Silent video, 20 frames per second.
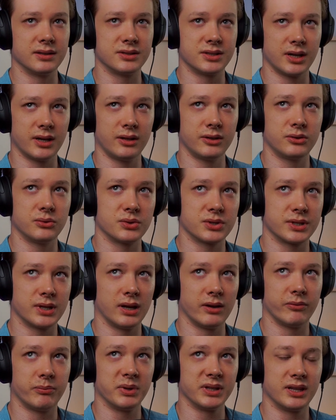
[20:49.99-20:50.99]
tell you
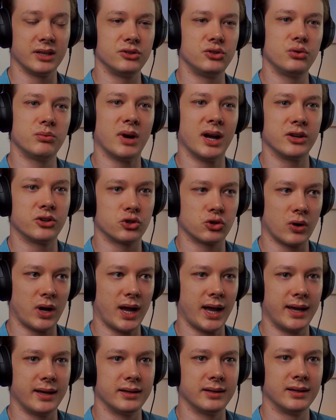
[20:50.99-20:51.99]
stuff, but then you might
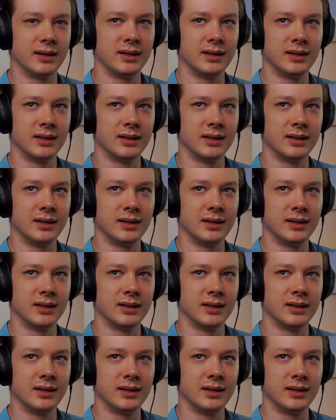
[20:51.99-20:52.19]
try it